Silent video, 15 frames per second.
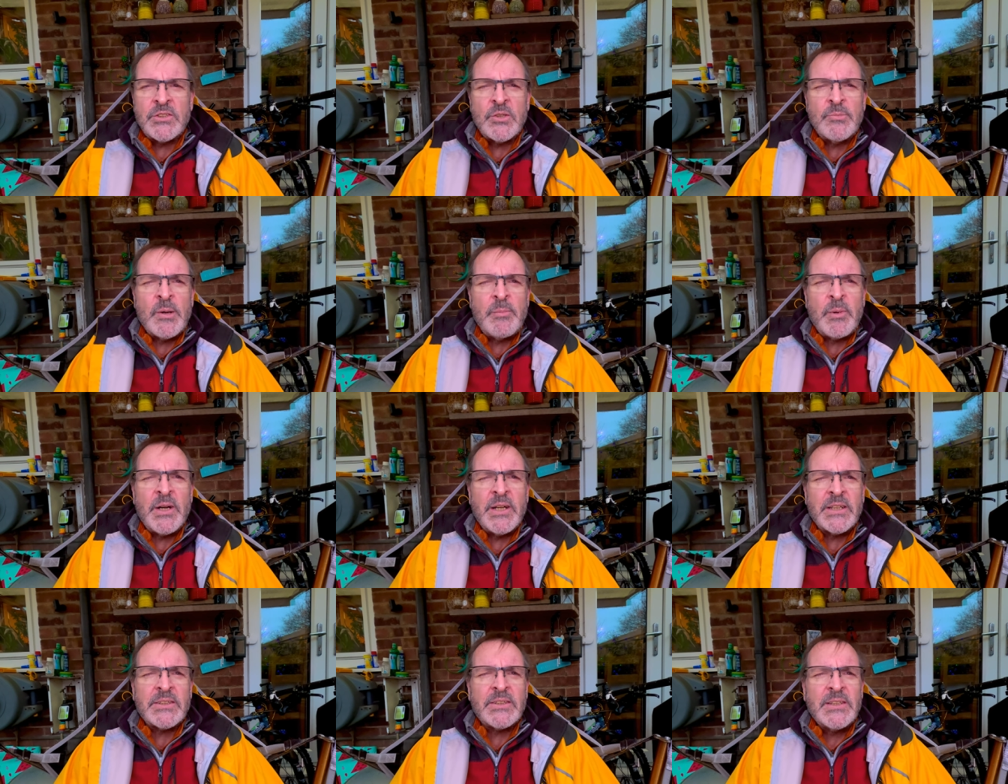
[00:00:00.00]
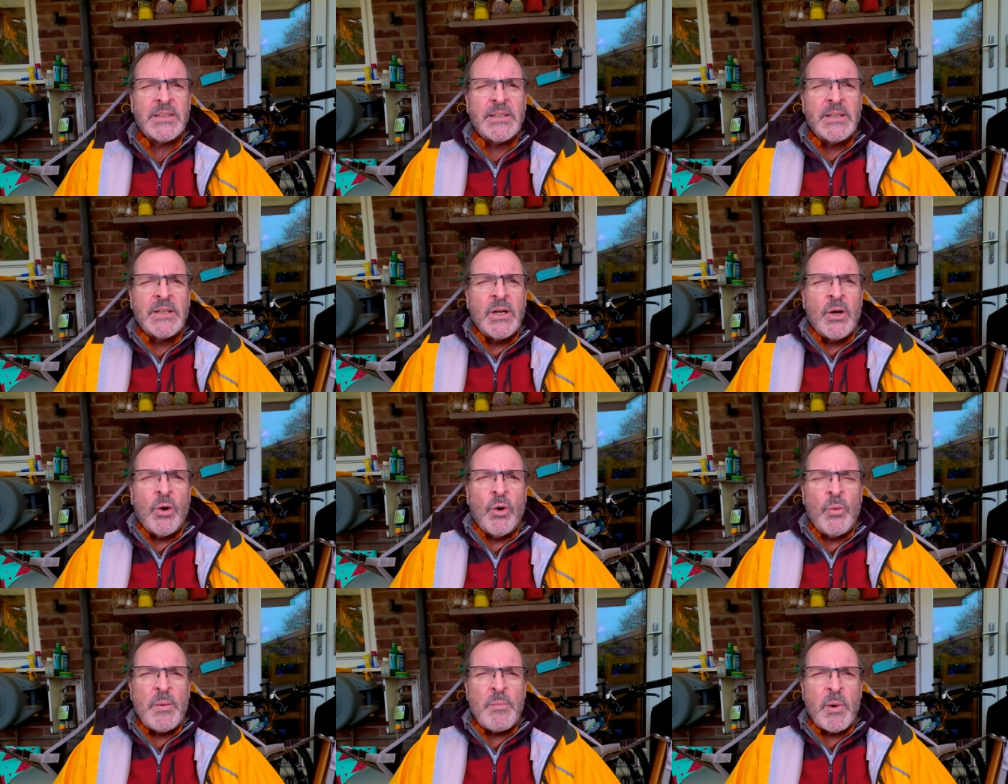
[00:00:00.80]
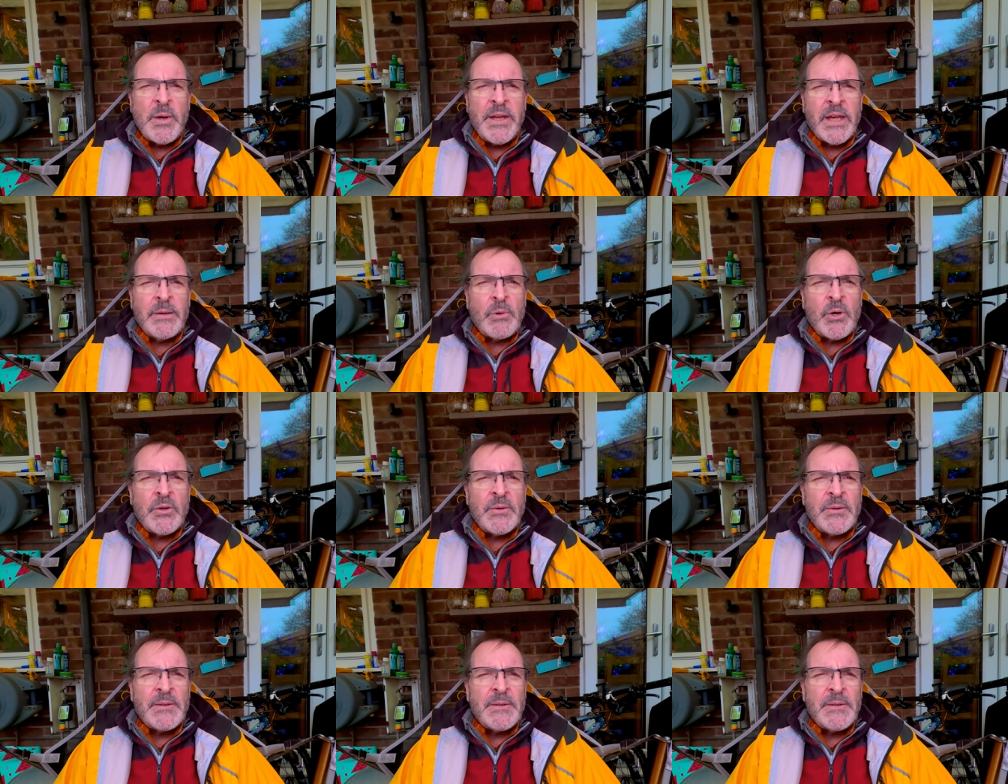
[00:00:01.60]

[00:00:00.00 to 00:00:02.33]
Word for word: on my bikes, all with my name on.